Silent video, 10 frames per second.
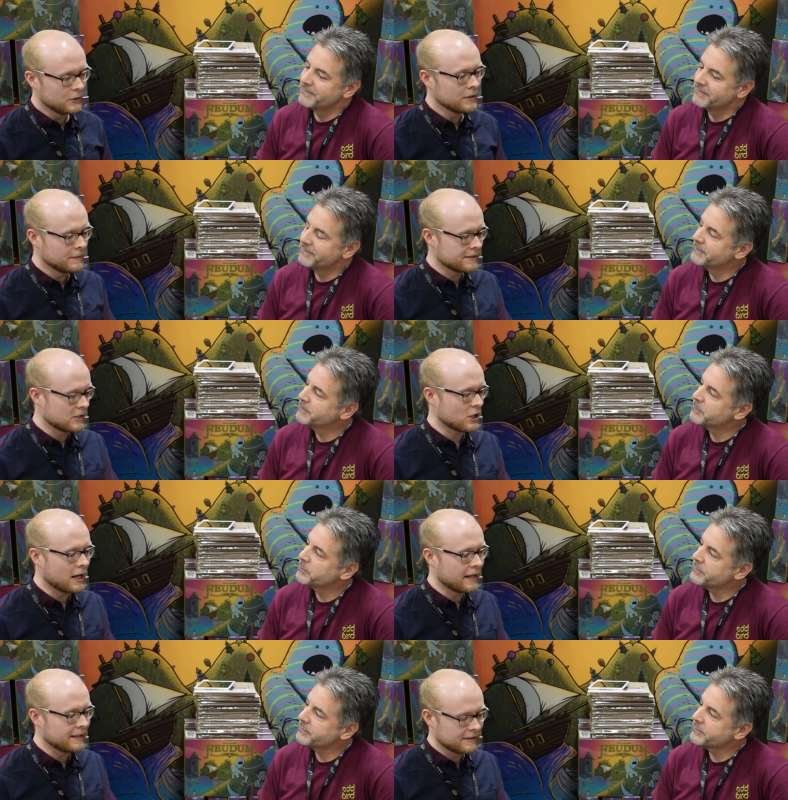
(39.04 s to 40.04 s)
Speaker 1: Feudum is a
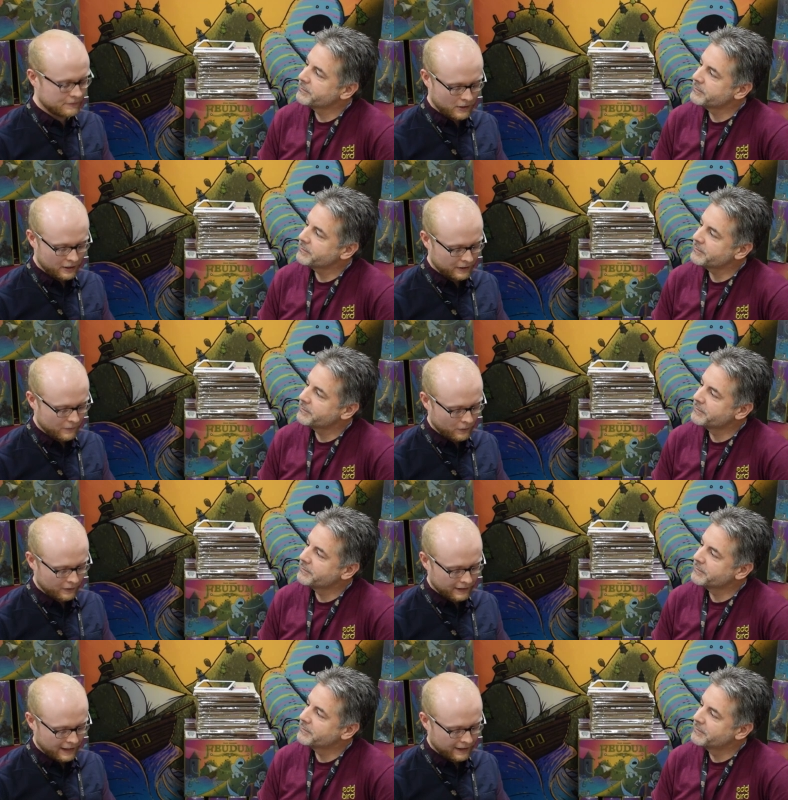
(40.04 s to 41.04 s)
giant and sprawling
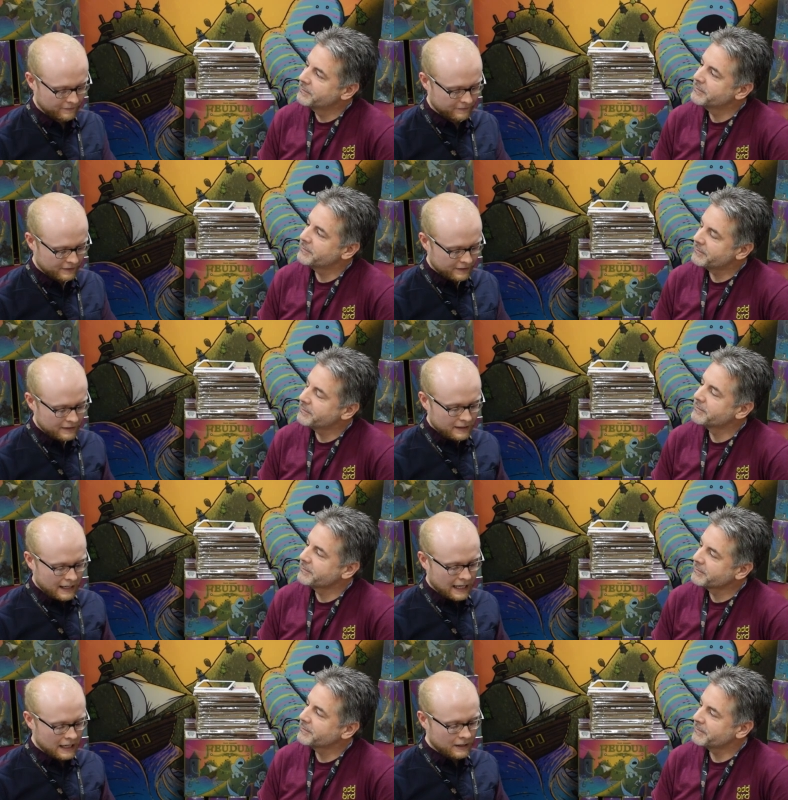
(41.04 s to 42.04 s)
board game.
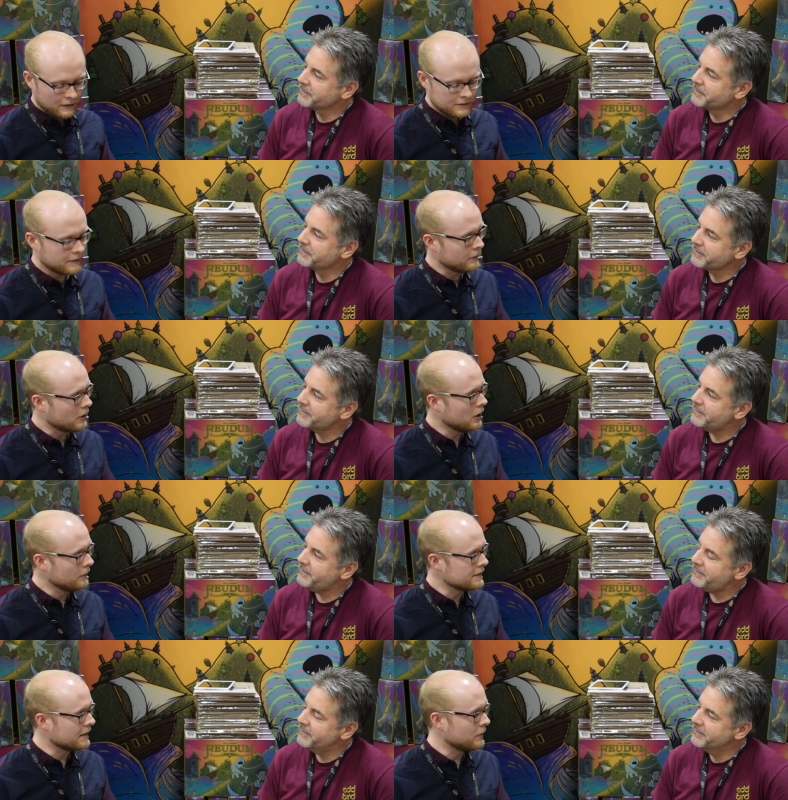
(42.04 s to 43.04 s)
How difficult
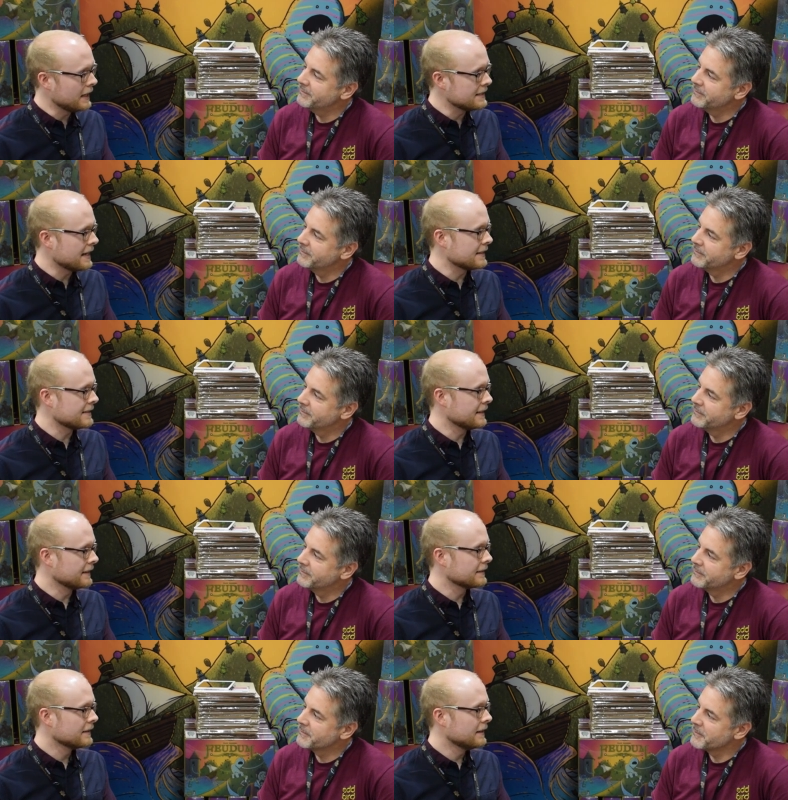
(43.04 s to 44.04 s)
was the playtesting
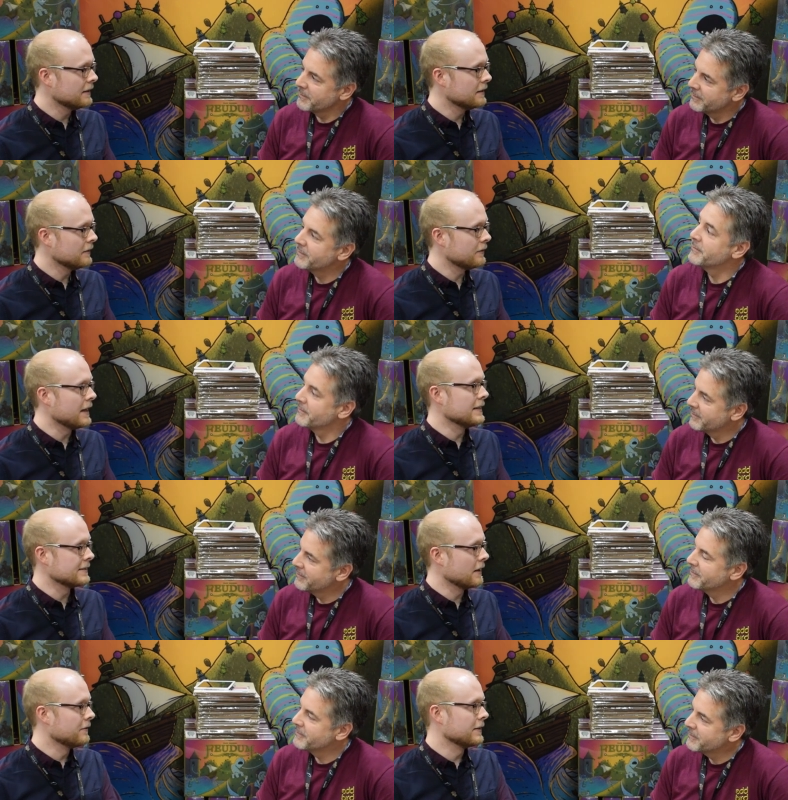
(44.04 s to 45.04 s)

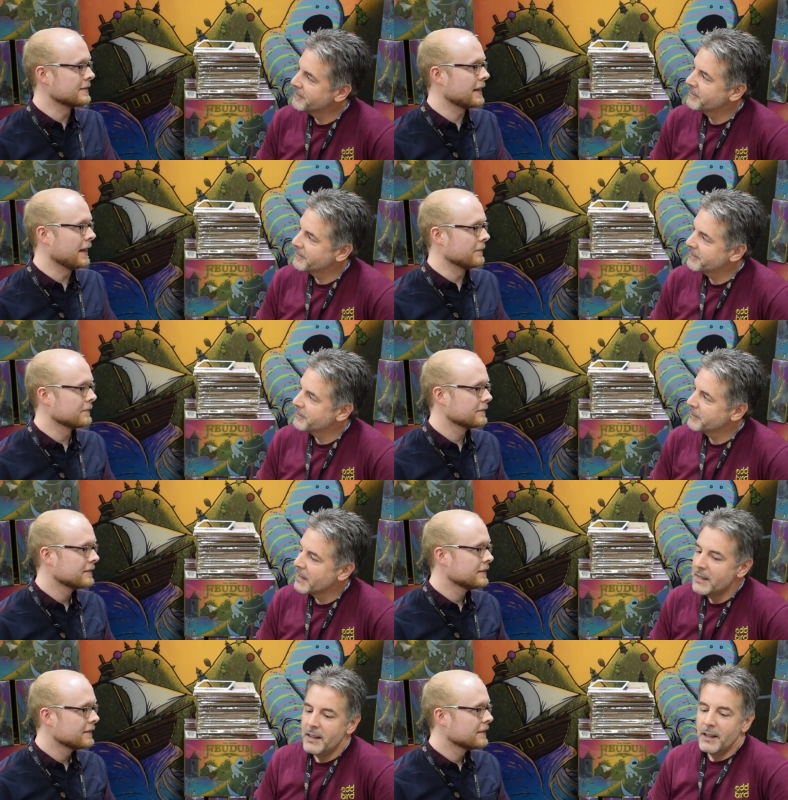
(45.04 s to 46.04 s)
phase of
Speaker 2: this game?
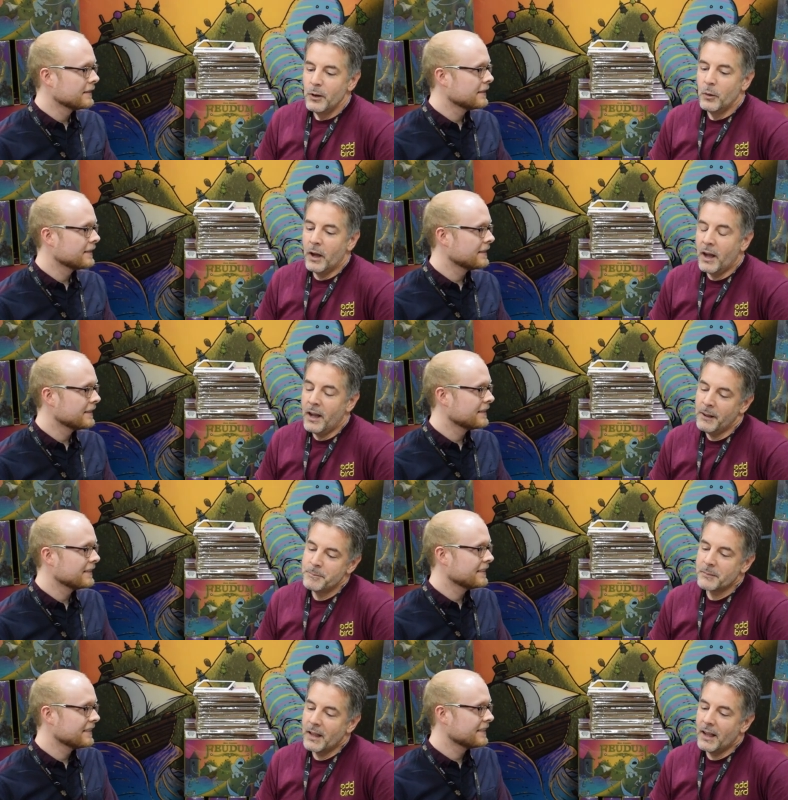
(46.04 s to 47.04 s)
Uh,
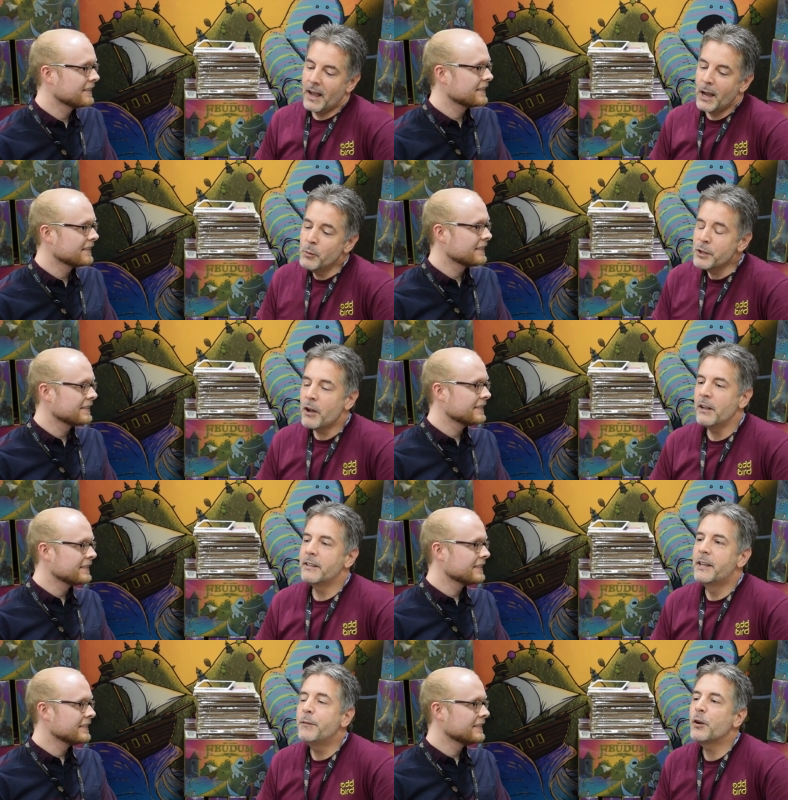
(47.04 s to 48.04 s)
I wouldn't call
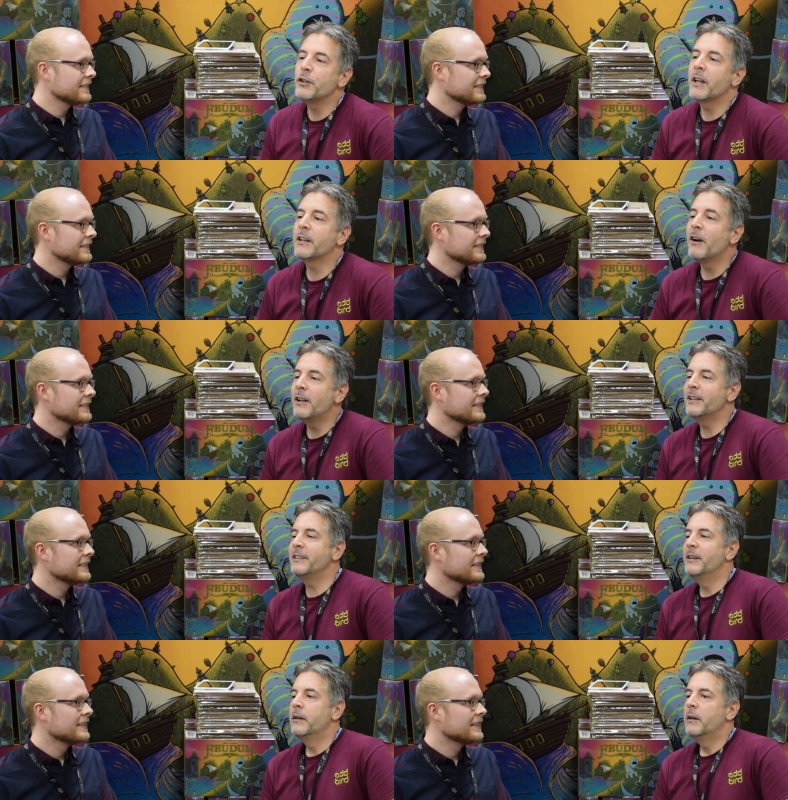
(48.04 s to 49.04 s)
it difficult. I'd call it
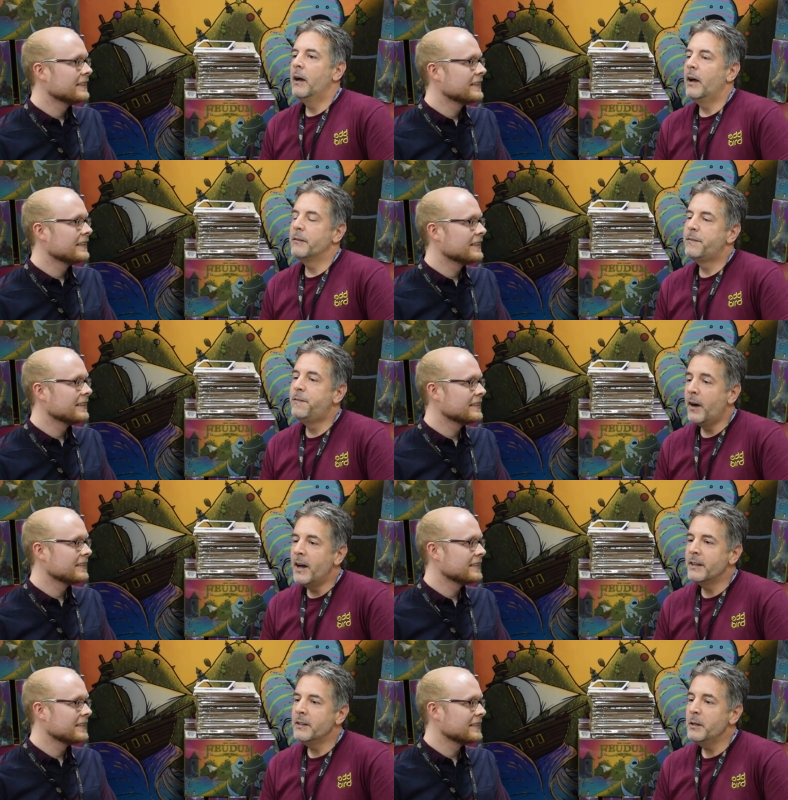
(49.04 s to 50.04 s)
uh,
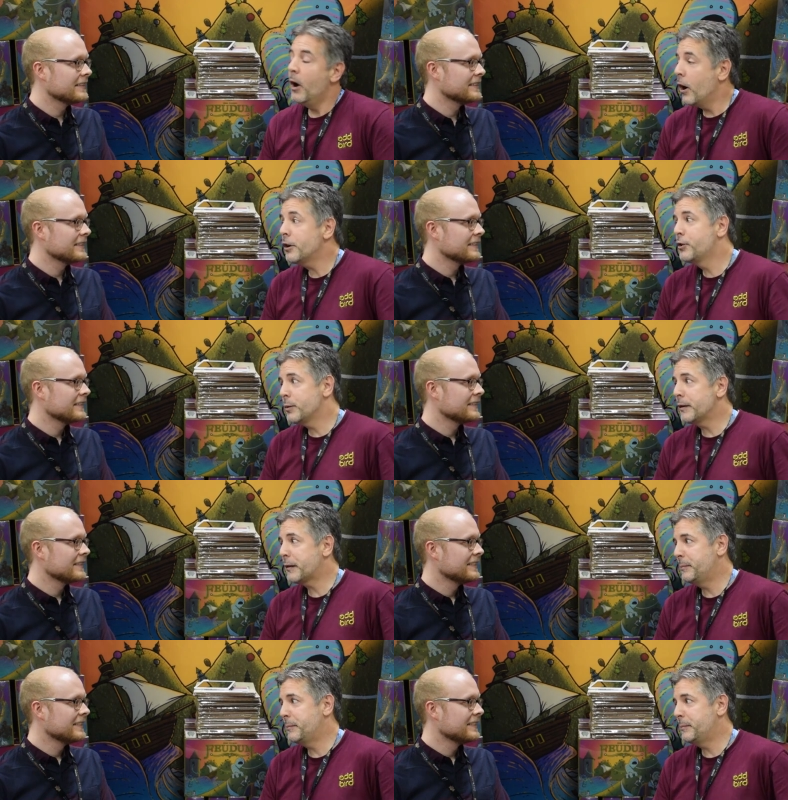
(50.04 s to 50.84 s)
fun, arduous,